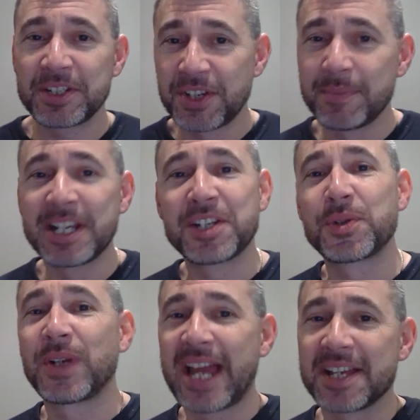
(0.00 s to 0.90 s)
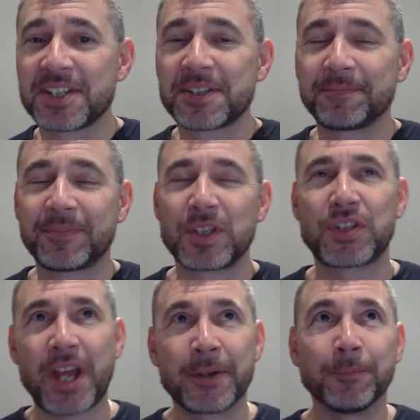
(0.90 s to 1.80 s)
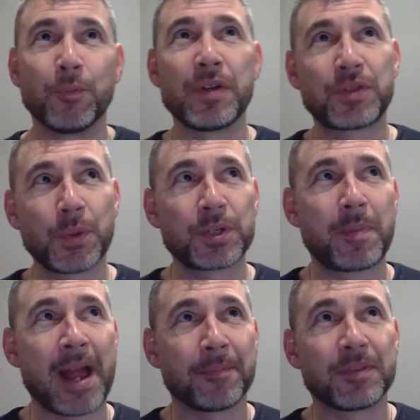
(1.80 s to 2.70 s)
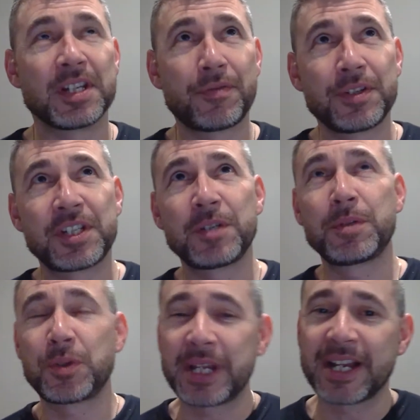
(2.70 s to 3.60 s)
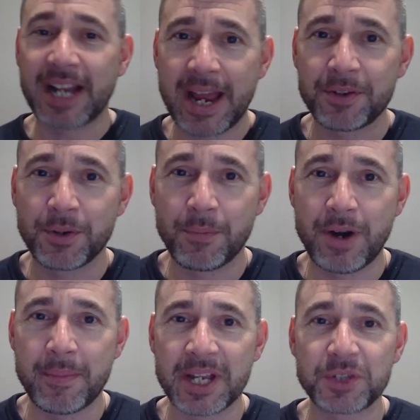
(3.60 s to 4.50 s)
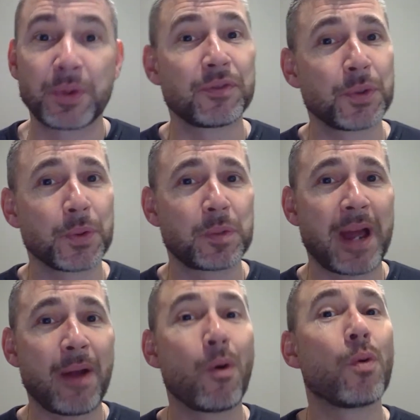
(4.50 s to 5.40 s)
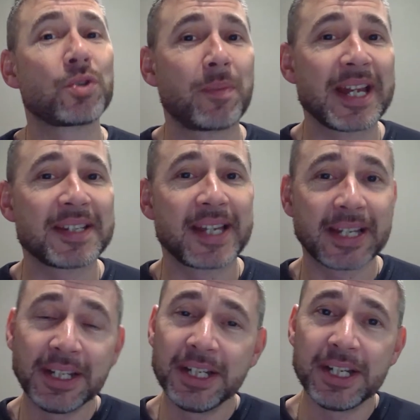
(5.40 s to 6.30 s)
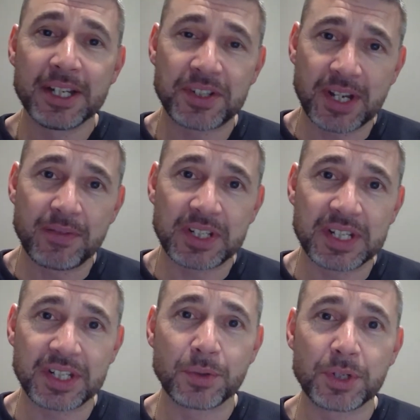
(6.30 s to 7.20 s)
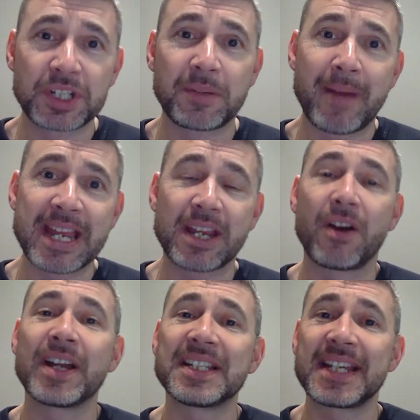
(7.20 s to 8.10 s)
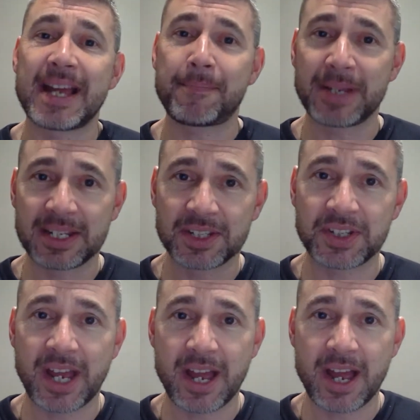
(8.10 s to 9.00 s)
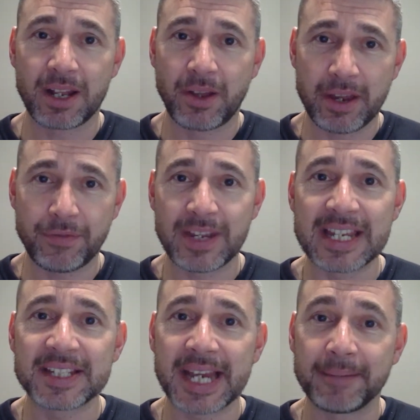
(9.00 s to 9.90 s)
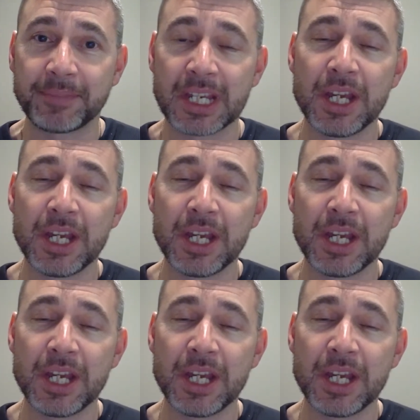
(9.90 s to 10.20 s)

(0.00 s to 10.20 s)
in 2 minutes or less. So we've talked about the differences between cloud and on-premise. We've talked about automating services in order to make IT admins' life easier.